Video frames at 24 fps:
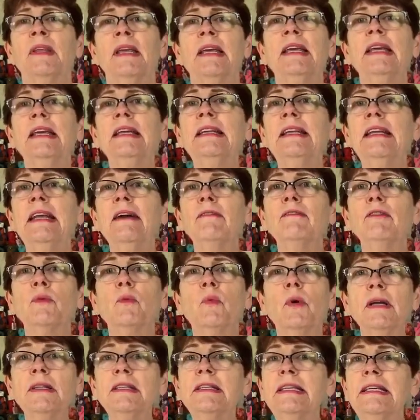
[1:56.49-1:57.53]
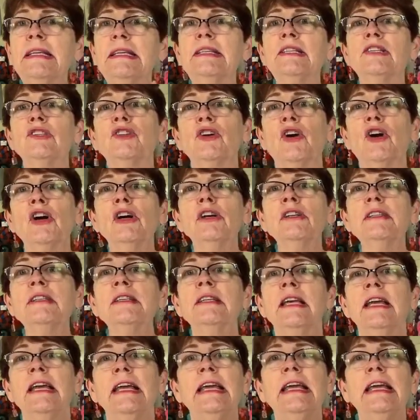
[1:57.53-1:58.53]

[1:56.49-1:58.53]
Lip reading: once he starts,